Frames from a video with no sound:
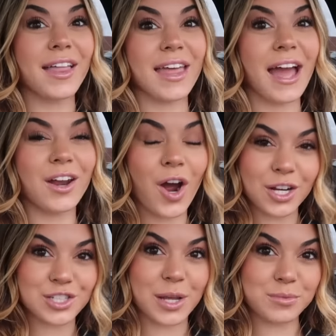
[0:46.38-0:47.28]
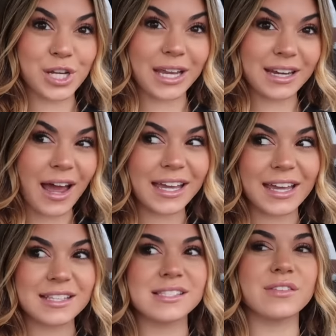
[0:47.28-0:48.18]
They had heart shaped chicken
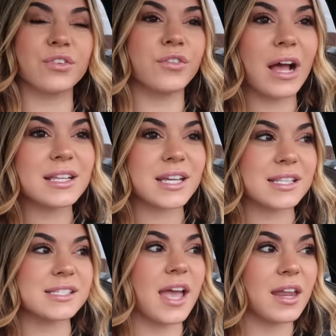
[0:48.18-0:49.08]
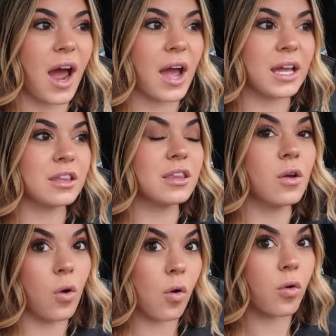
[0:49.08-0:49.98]
nuggets for Valentine's Day, and I ate the
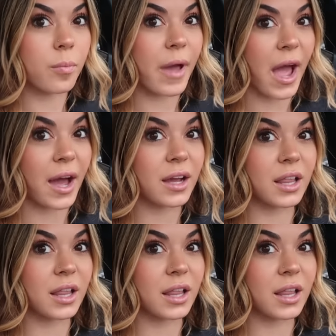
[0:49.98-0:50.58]
whole bag,